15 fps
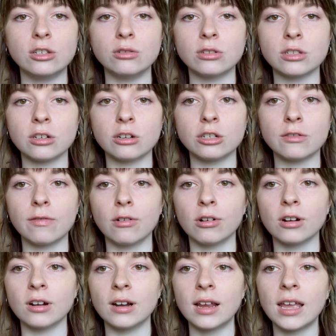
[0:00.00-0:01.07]
to search
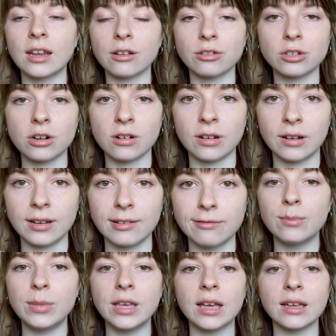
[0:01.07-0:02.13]
for an alternative,
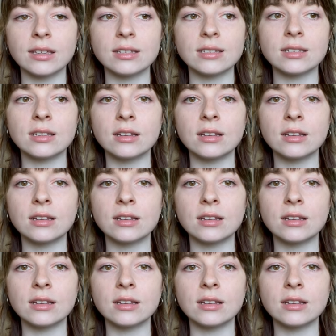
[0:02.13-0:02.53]
because